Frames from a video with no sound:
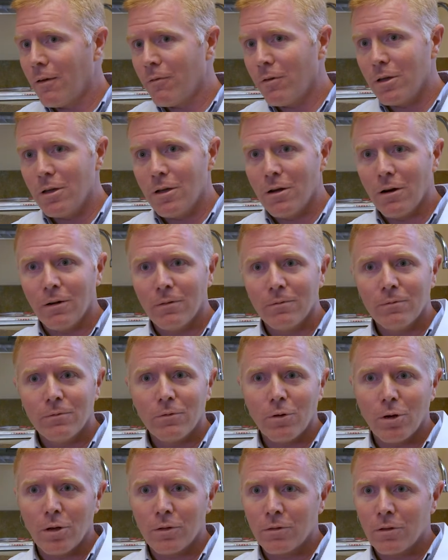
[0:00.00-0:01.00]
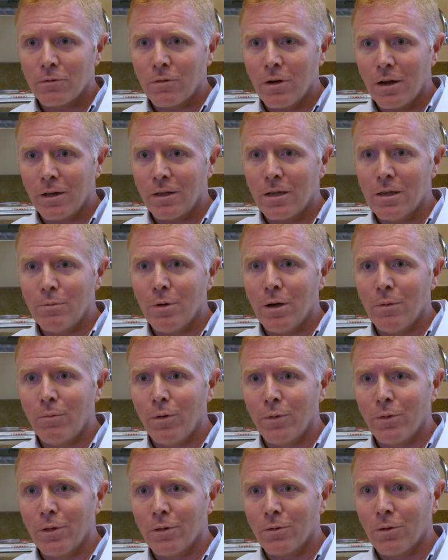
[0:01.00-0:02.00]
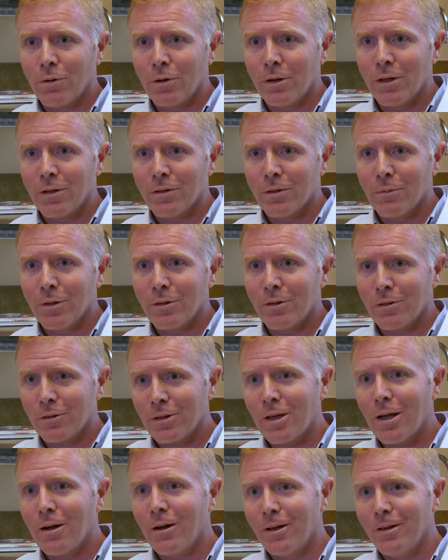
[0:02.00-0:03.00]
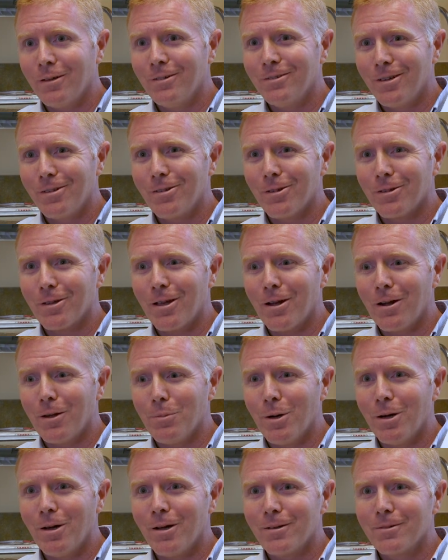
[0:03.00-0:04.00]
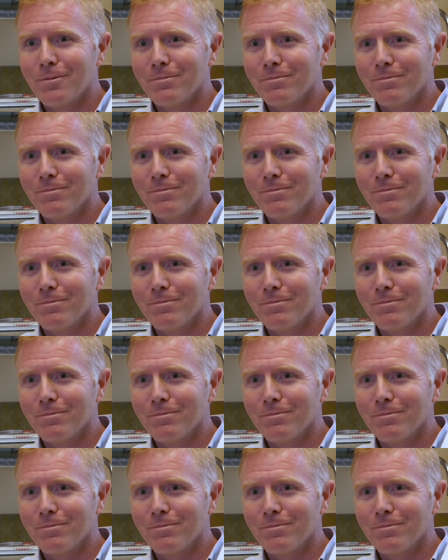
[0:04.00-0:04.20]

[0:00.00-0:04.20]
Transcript: every year for us to try to keep up with this organism. It's a scary, it's a scary bug.